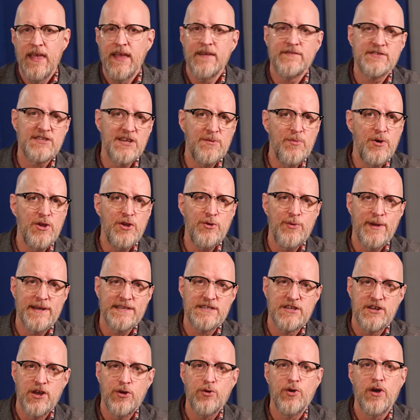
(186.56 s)
If someone who
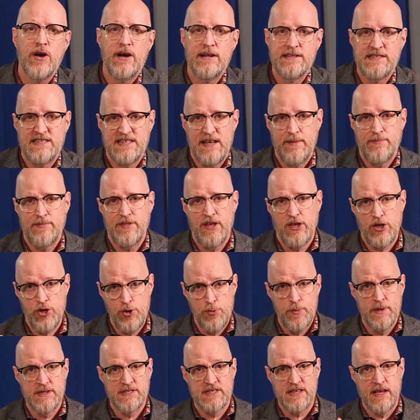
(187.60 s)
has no concept that
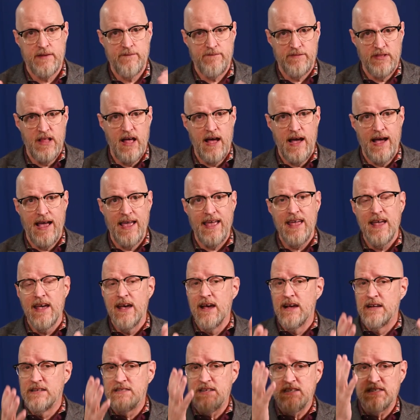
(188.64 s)
humans can fly
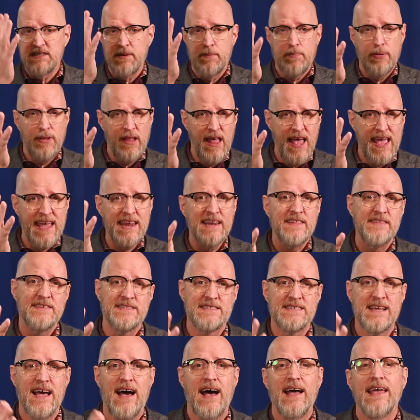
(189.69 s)
sees a plane in the
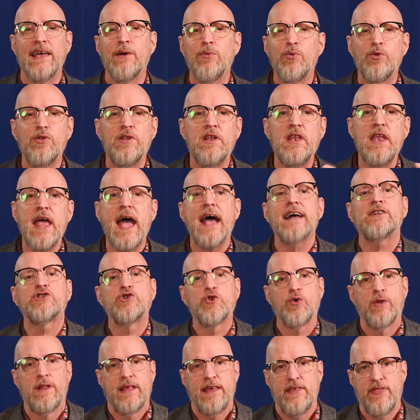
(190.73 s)
sky, it will
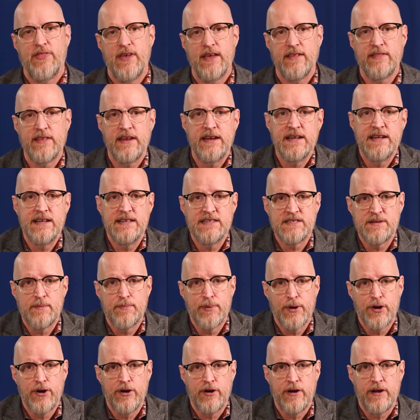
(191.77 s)
naturally think that it is a
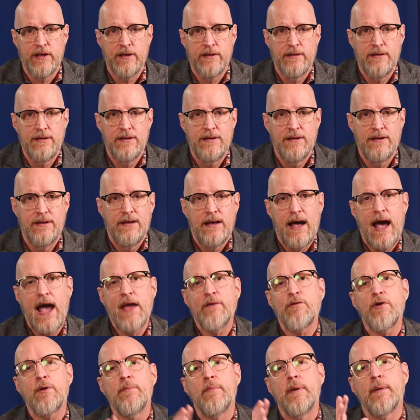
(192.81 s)
bird. I
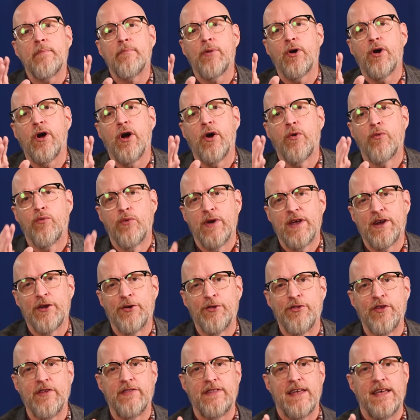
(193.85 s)
remember a
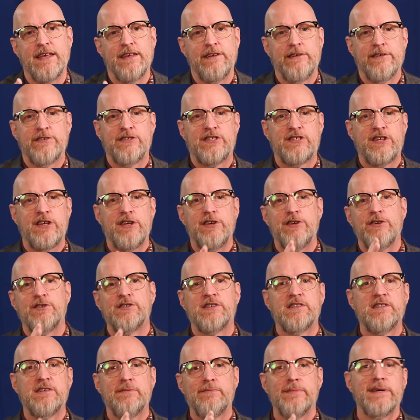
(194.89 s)
riddle that they used to use
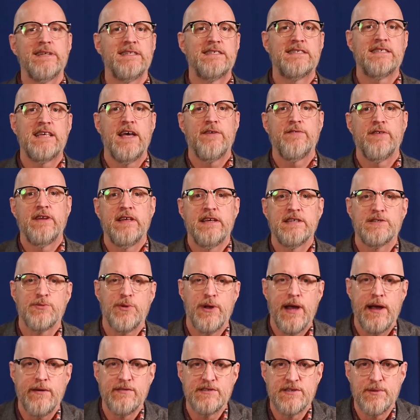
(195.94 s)
in the mid-70s
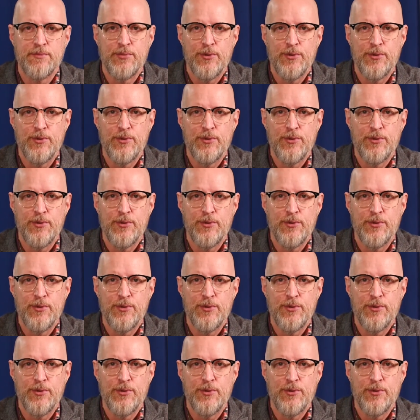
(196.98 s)
when I was a